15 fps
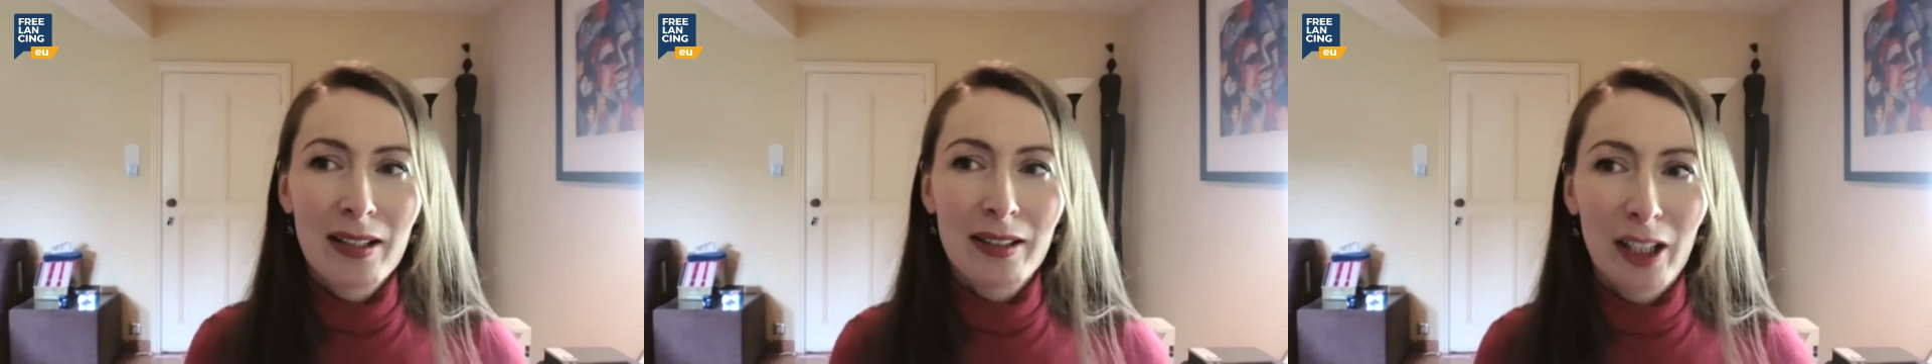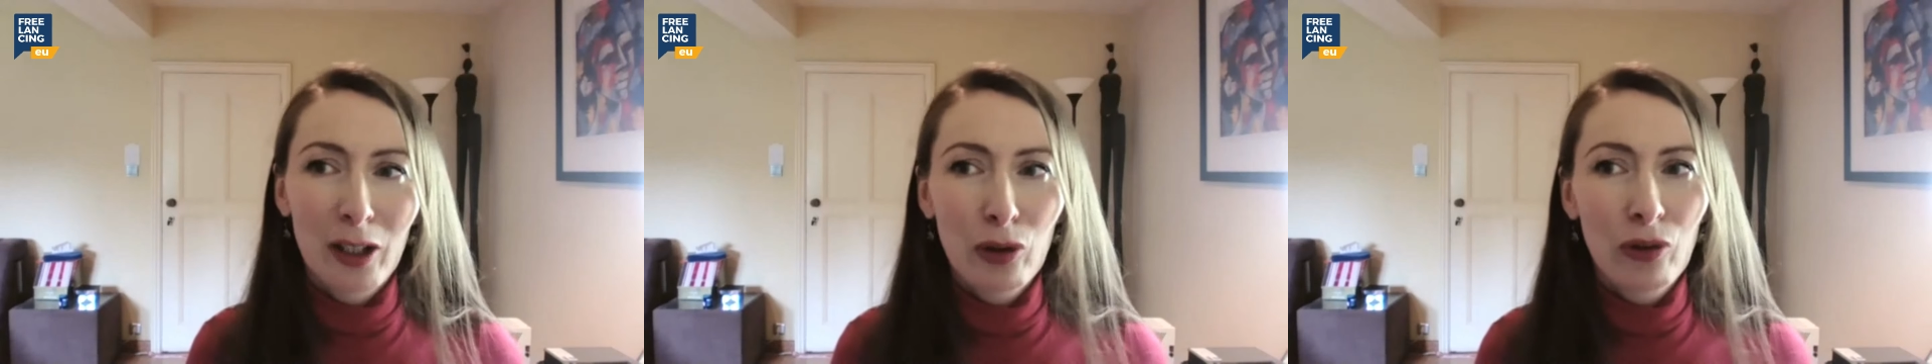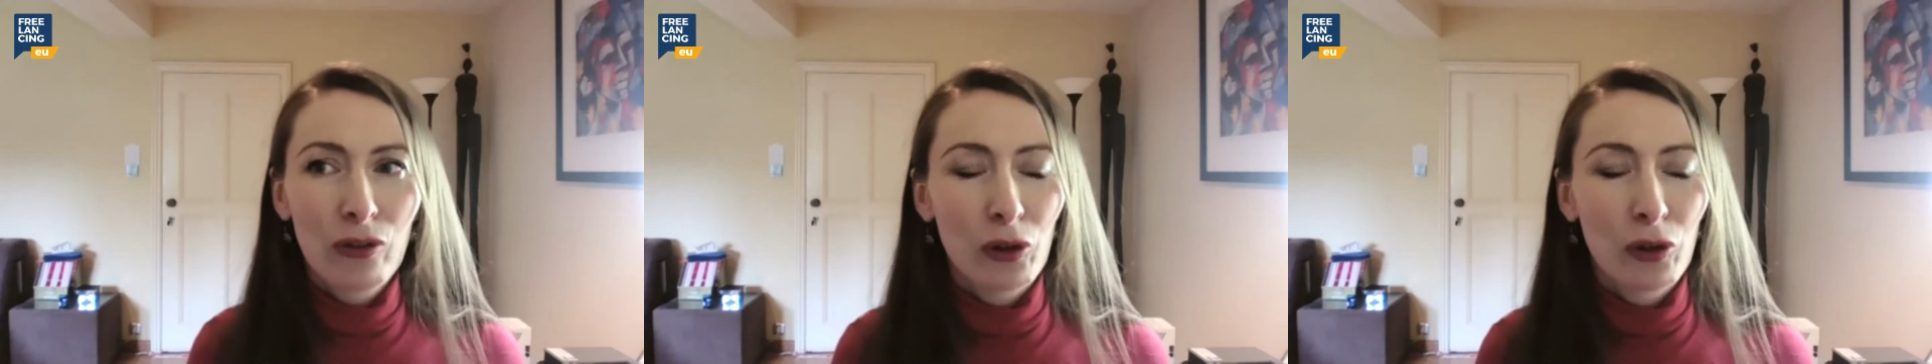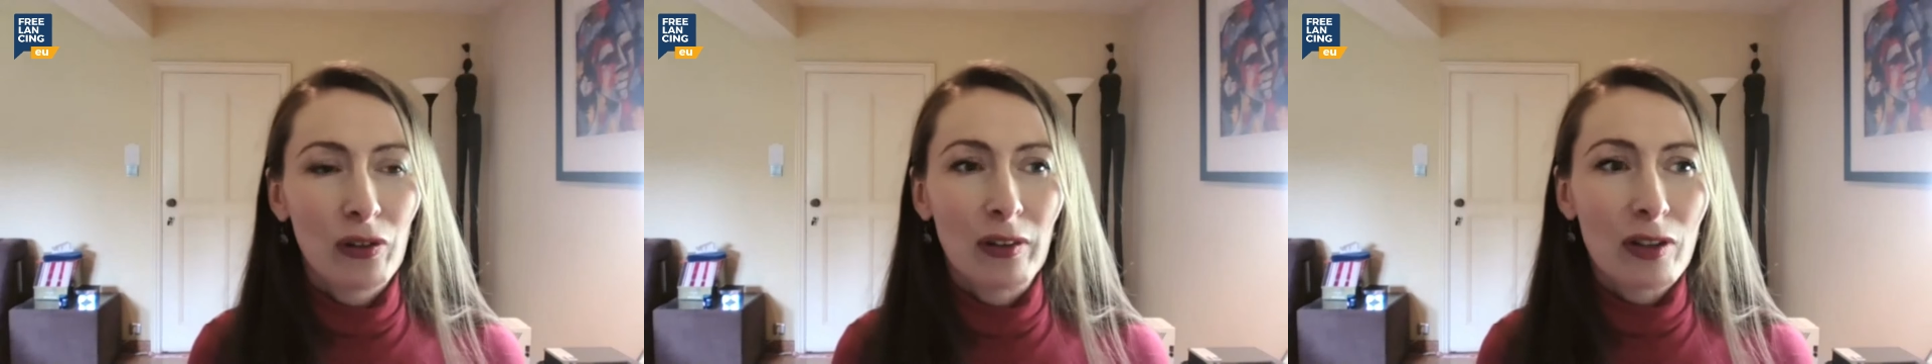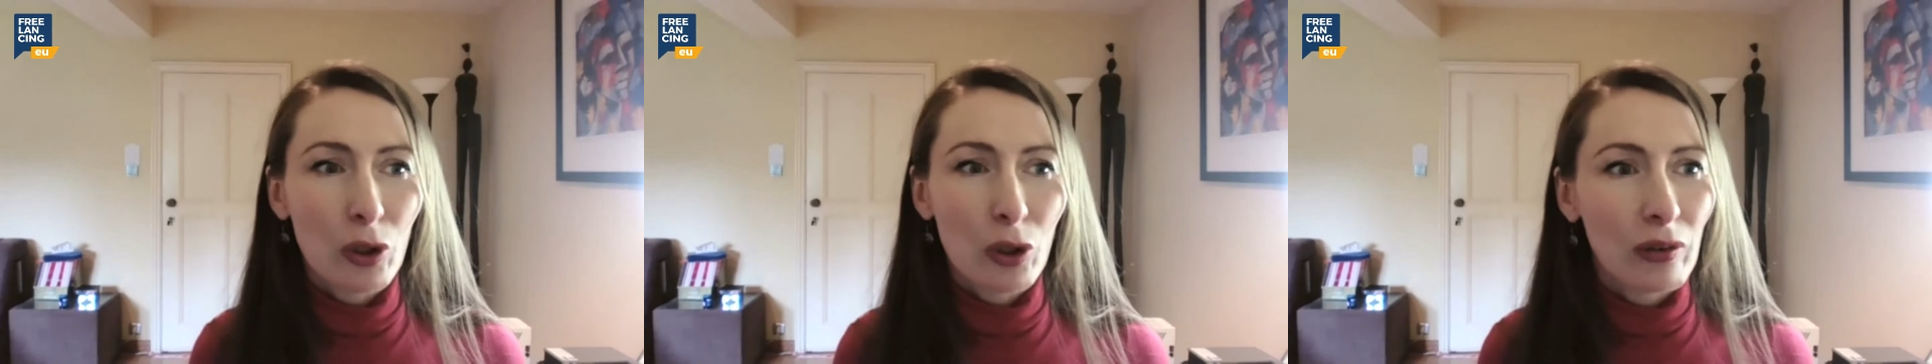tell you
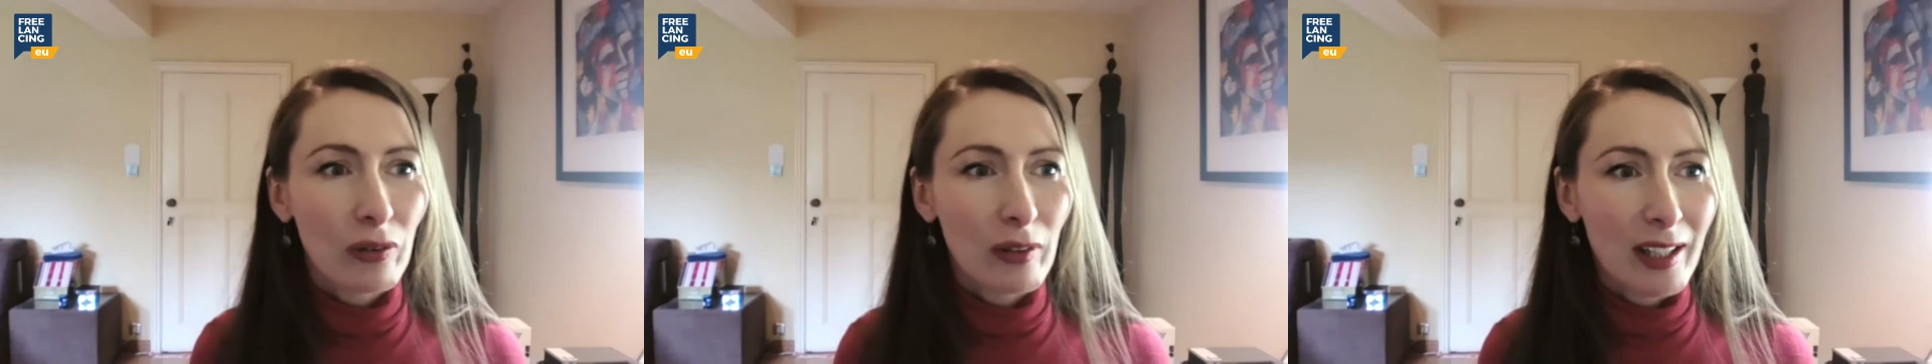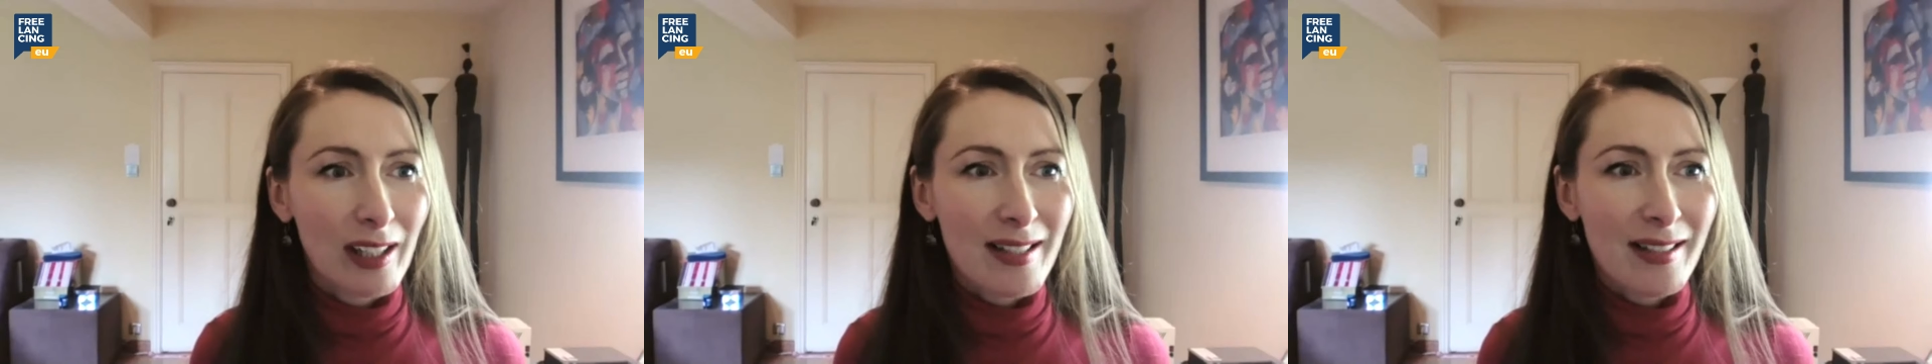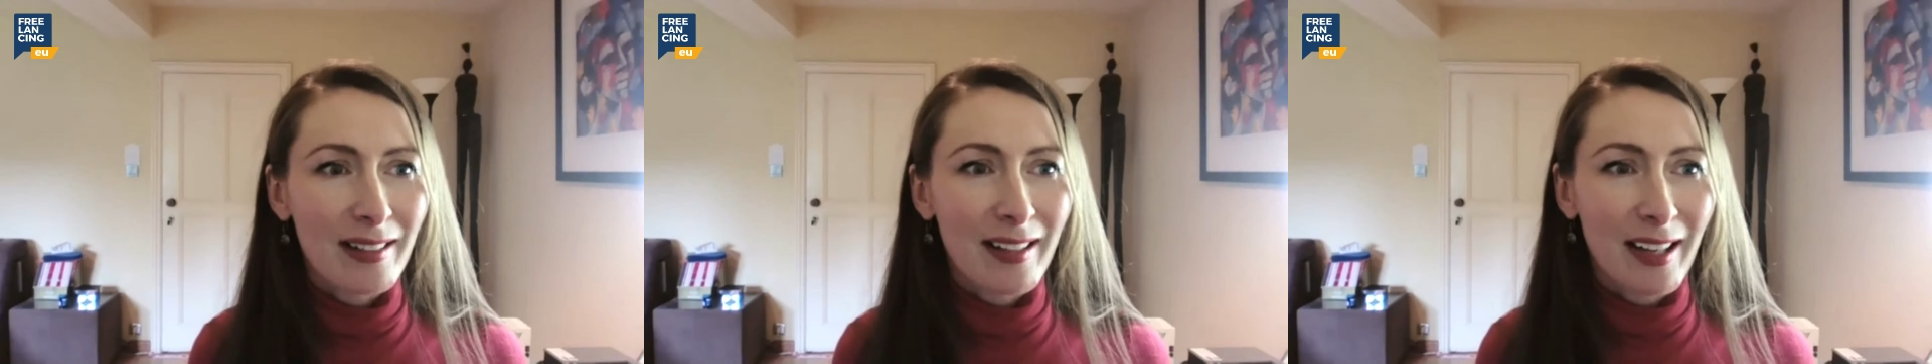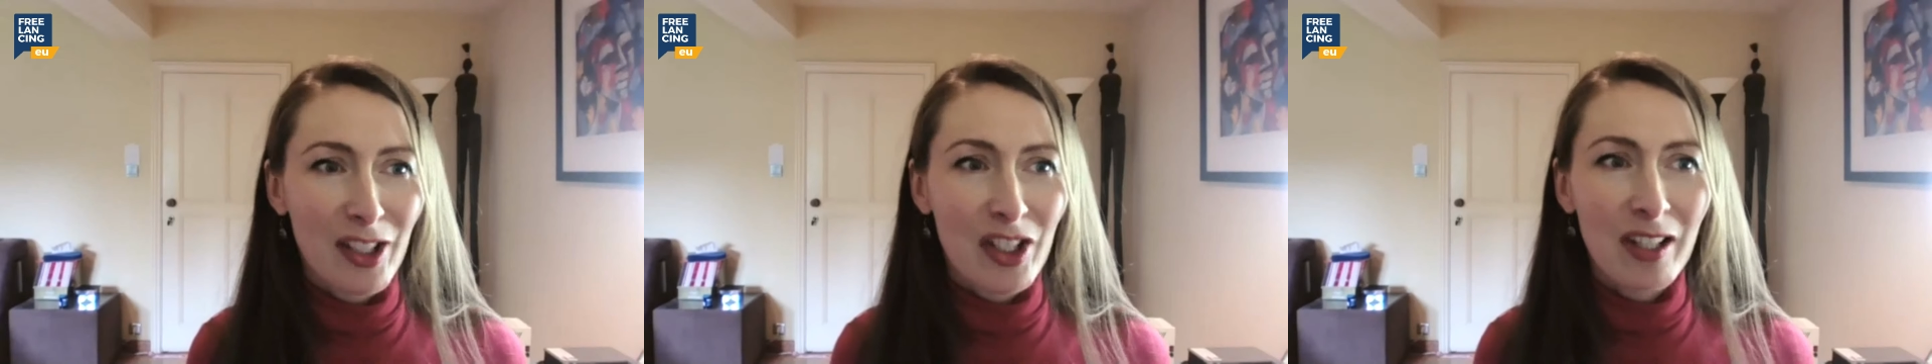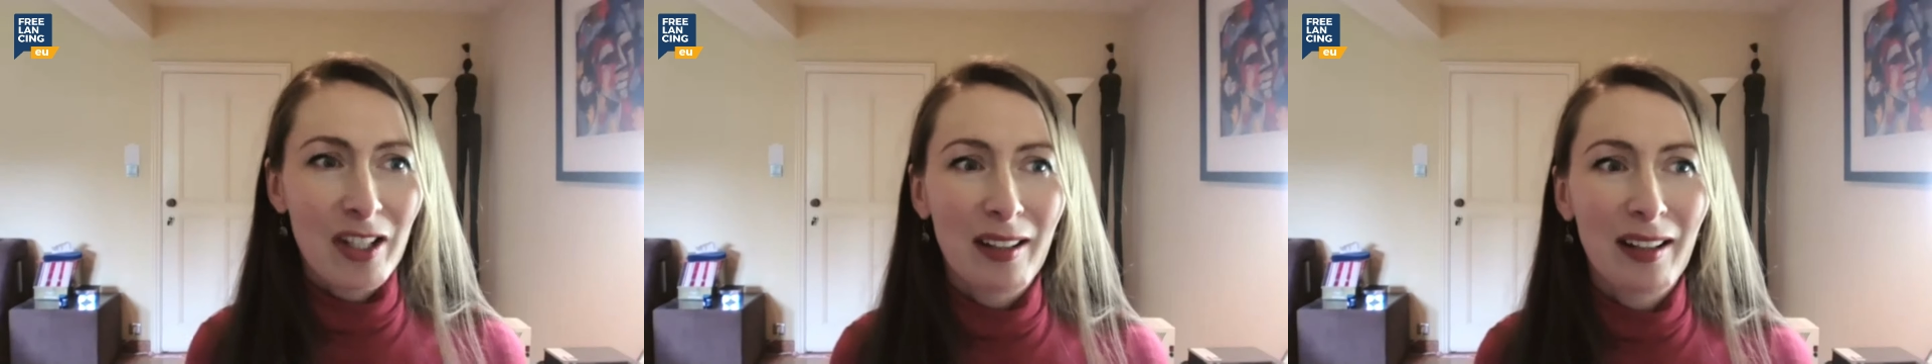certain things that
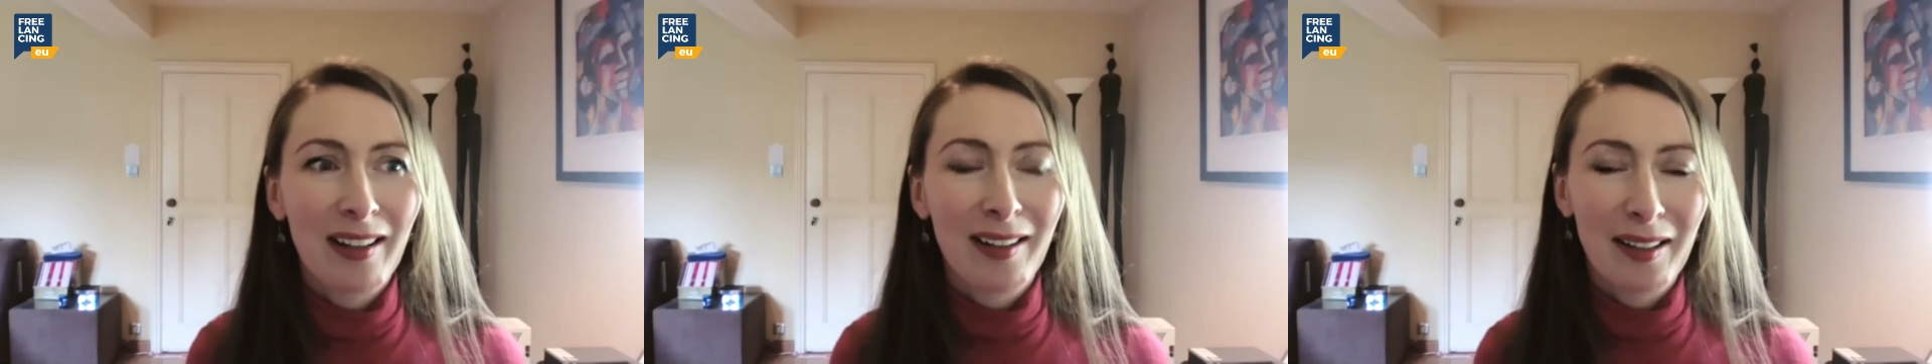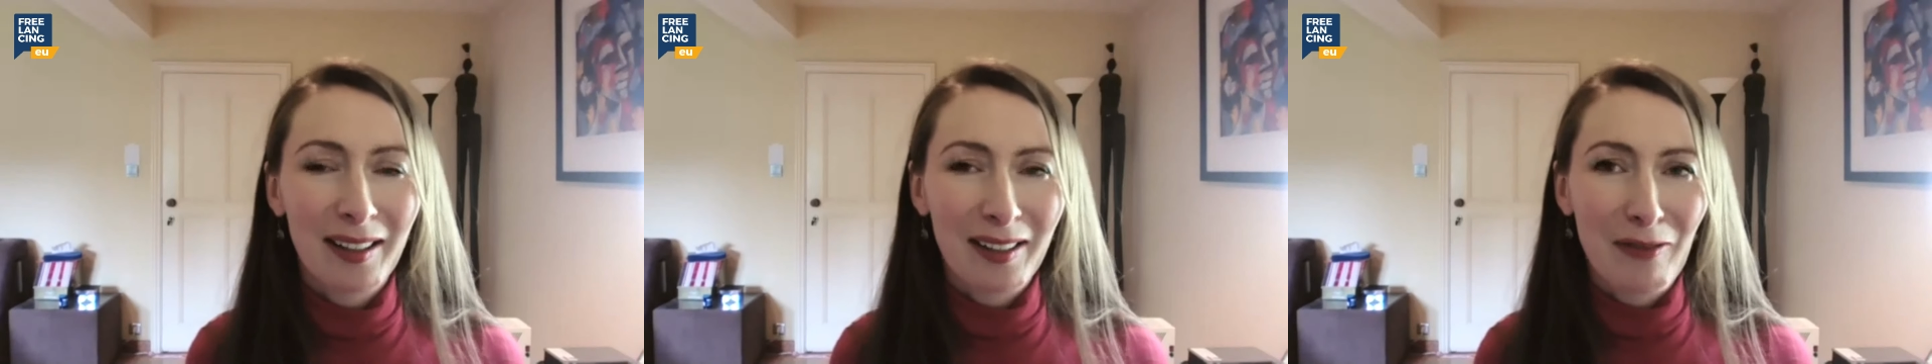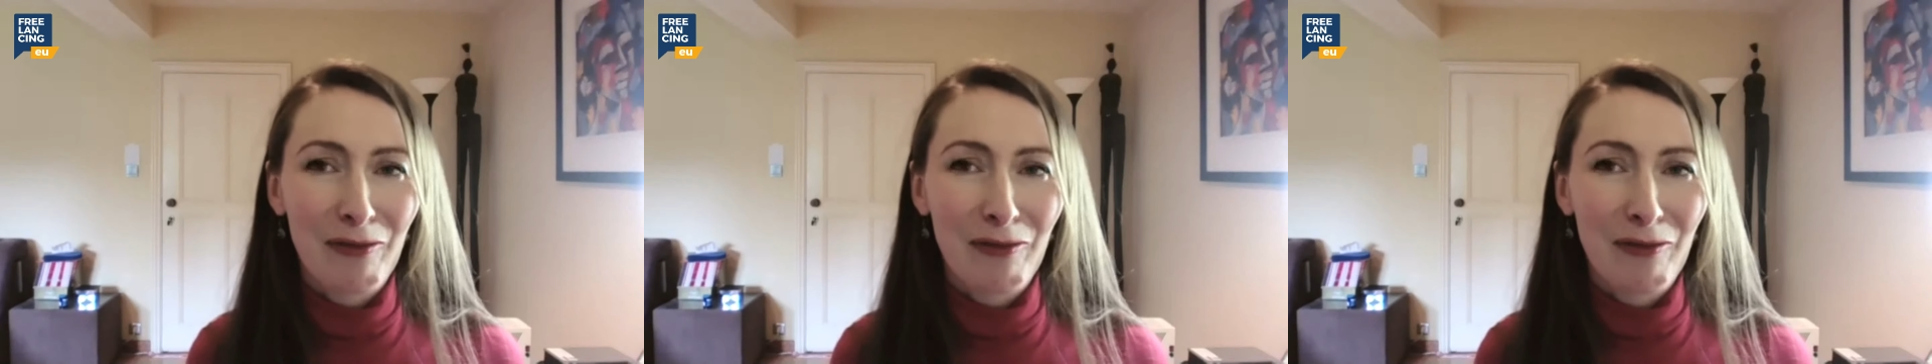actually